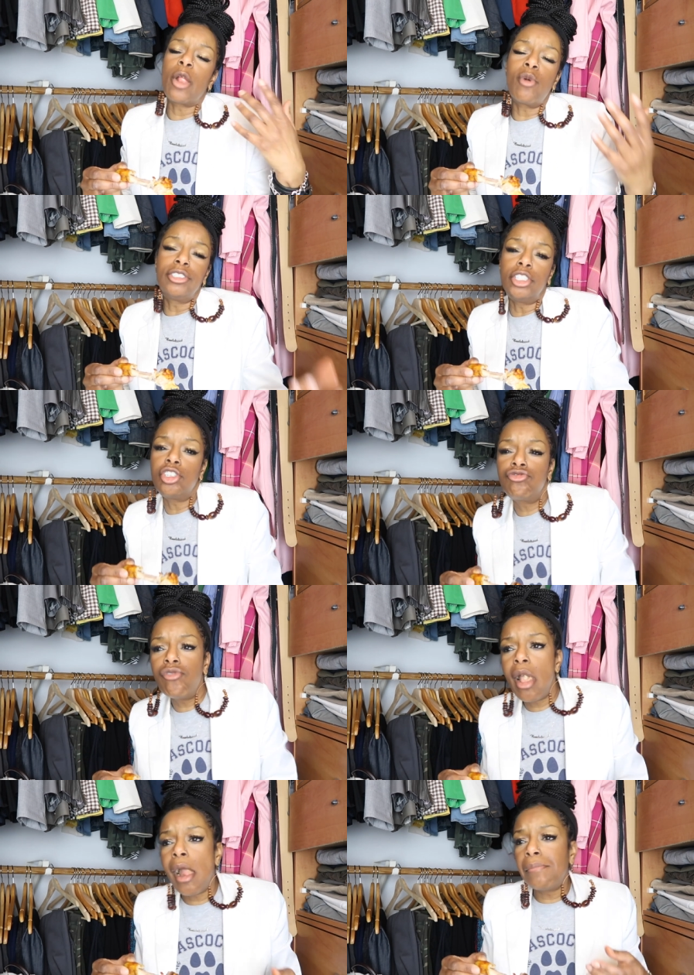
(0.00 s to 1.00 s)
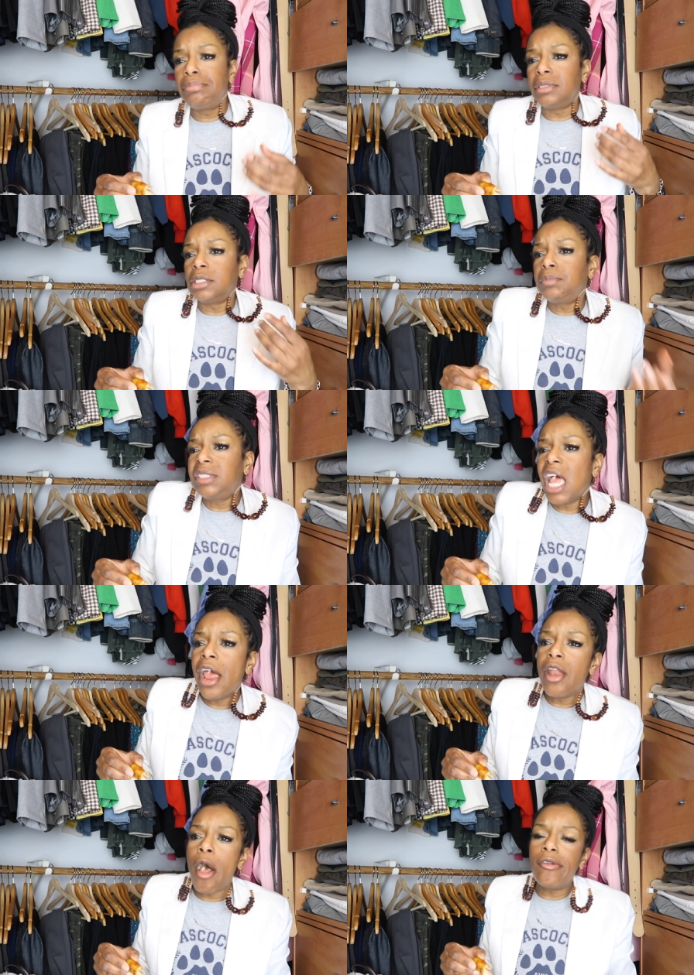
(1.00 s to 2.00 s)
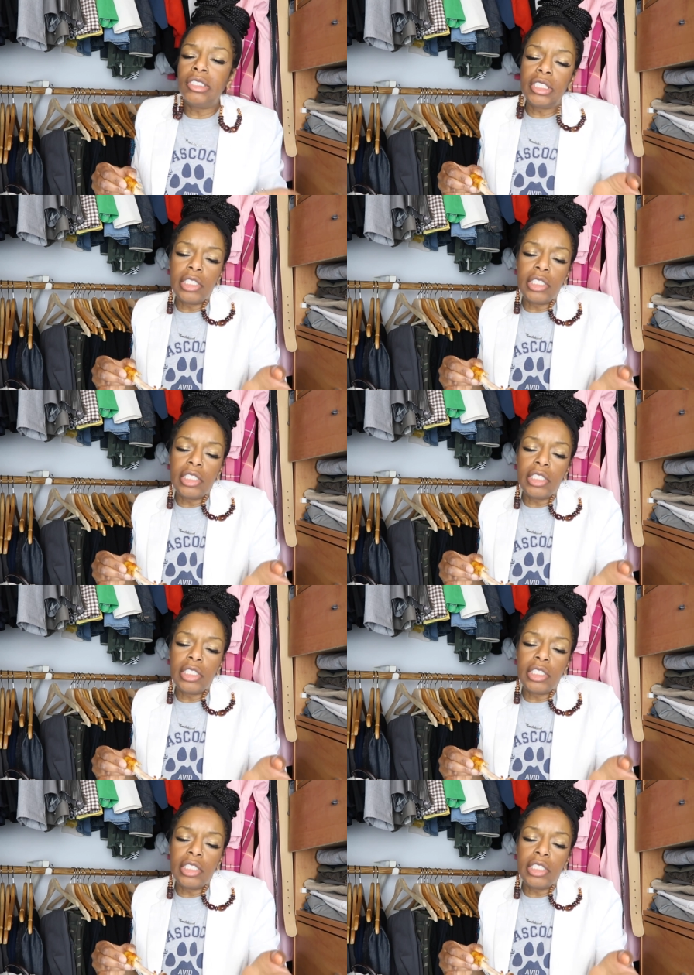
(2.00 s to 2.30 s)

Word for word: A bunch of shrimp and the potatoes